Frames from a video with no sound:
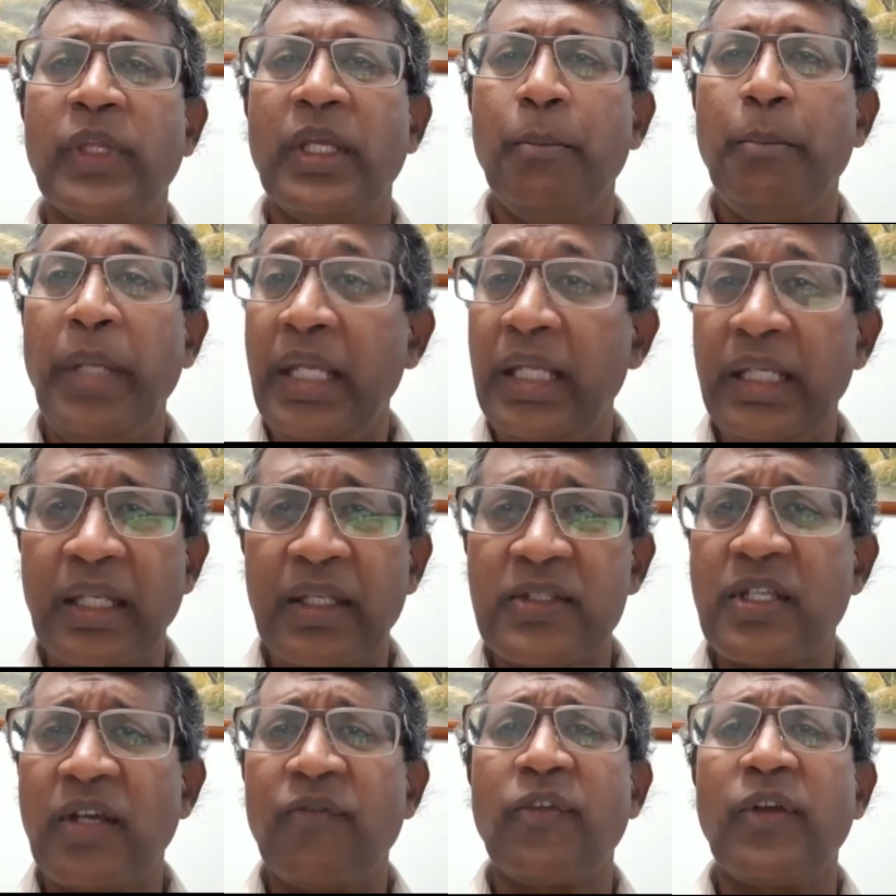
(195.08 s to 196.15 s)
Pain and
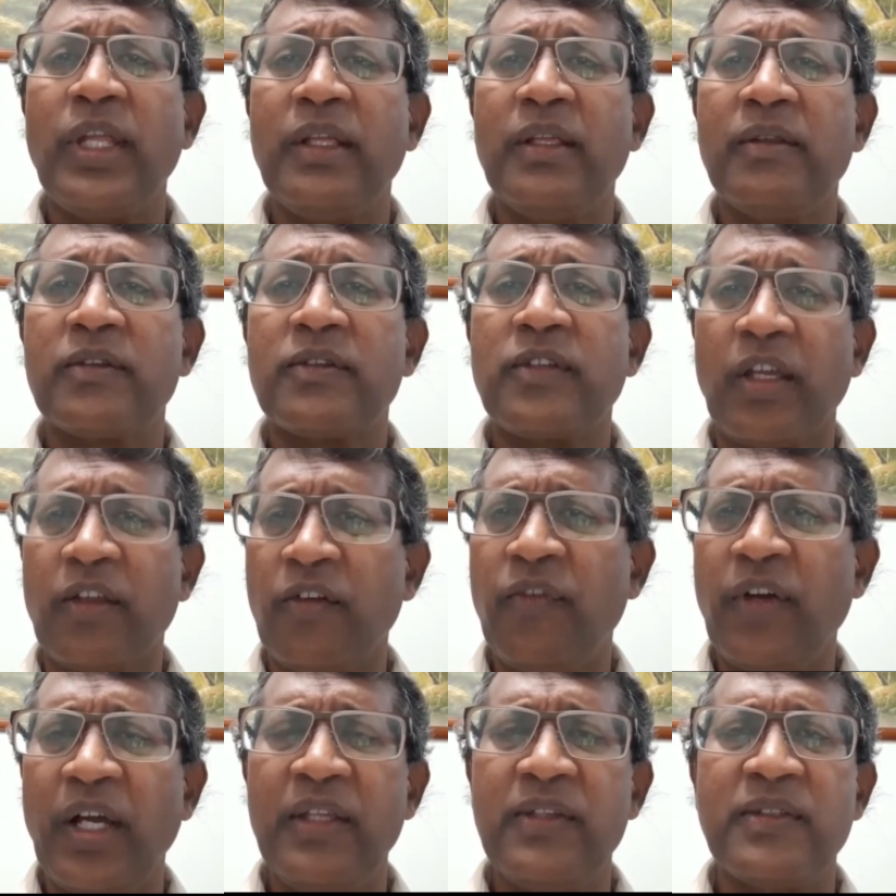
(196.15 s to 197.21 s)
suffering,
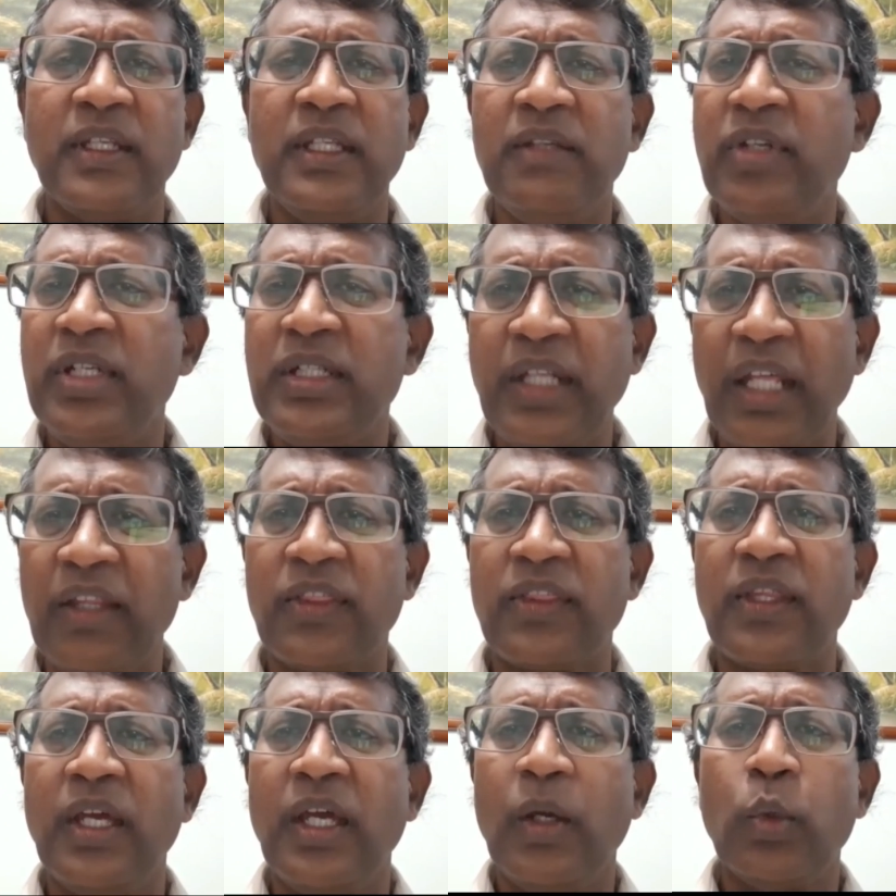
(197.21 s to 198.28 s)
sacrifice, and even death
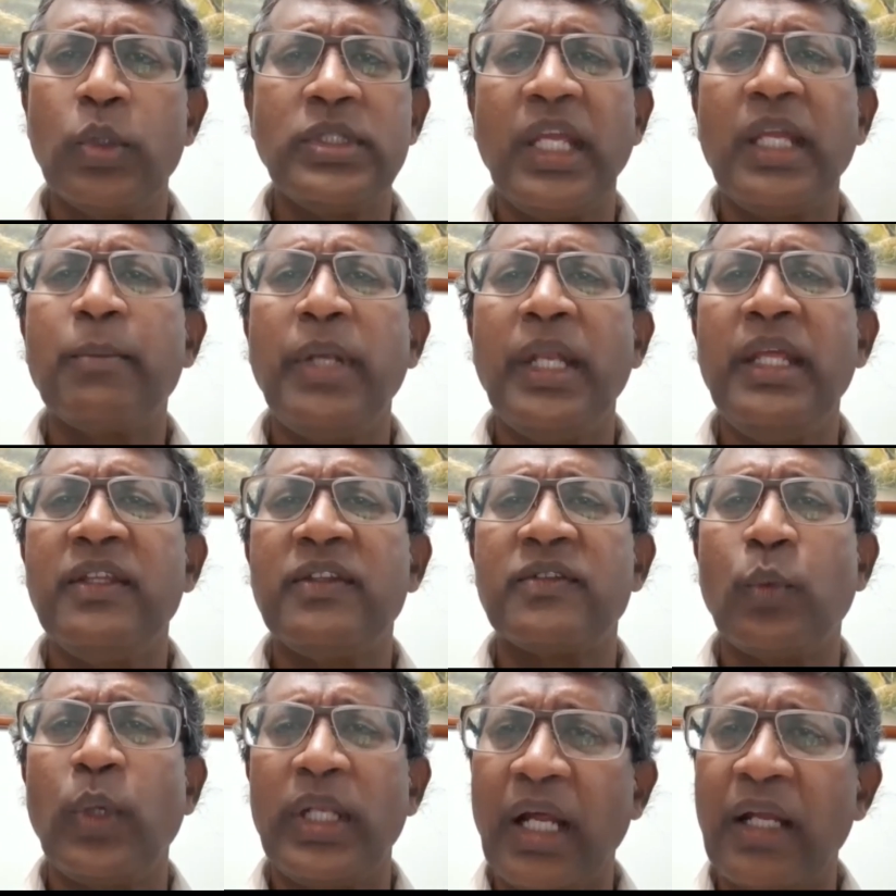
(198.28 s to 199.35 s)
would take place
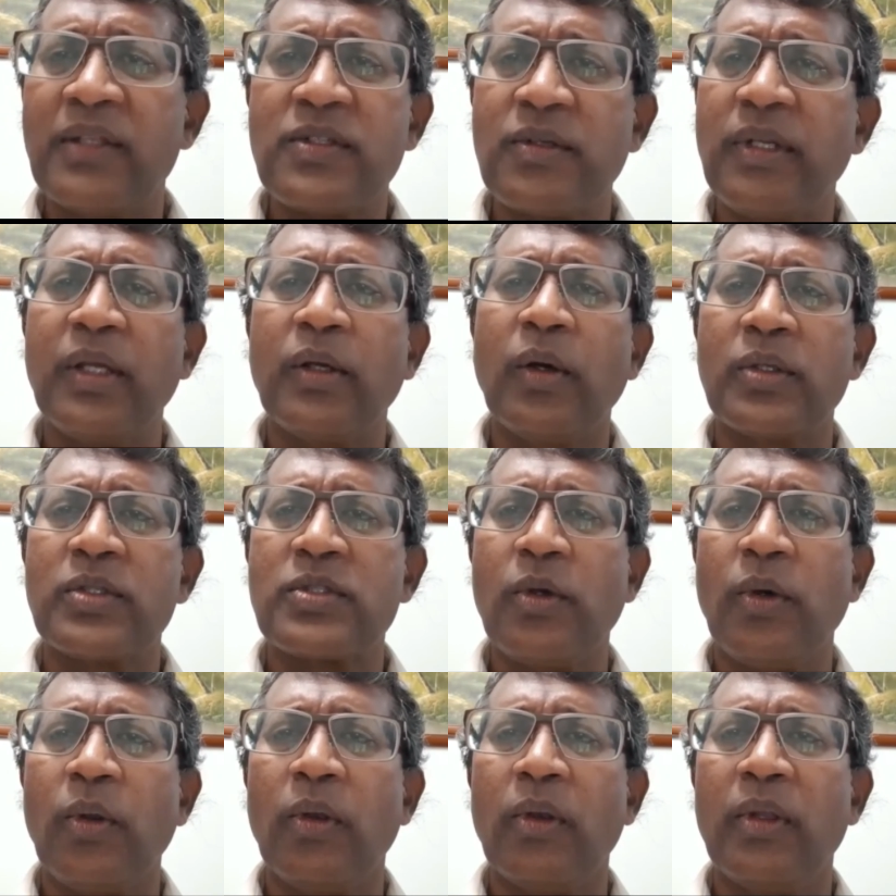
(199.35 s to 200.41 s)
when answering God's
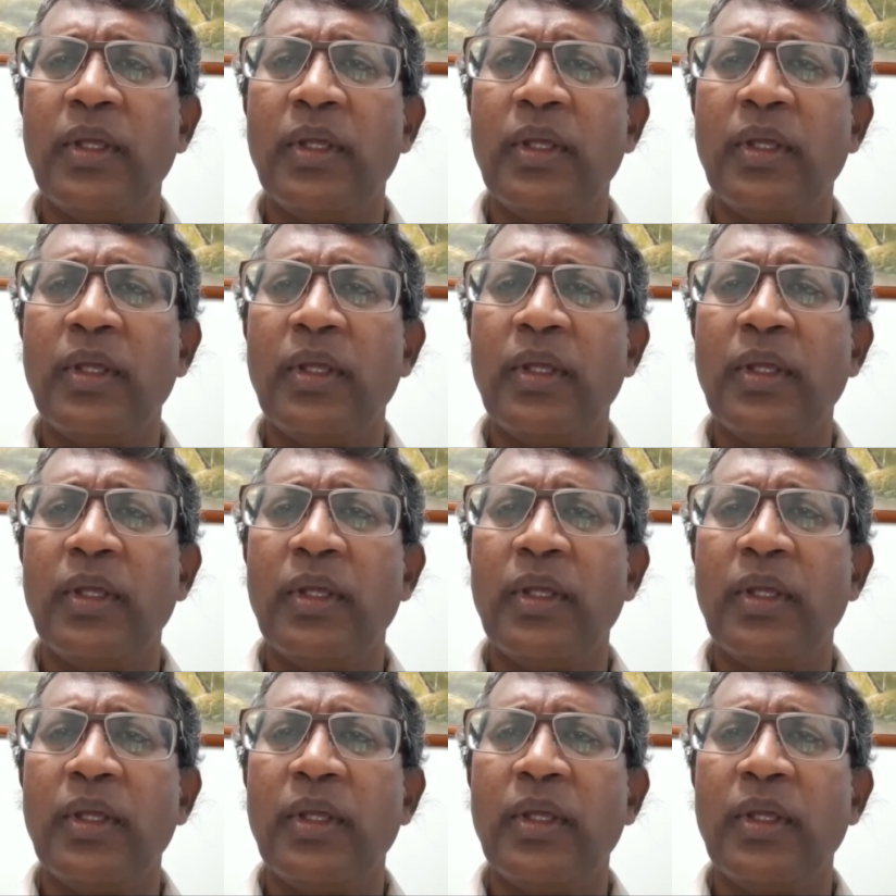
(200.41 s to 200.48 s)
call.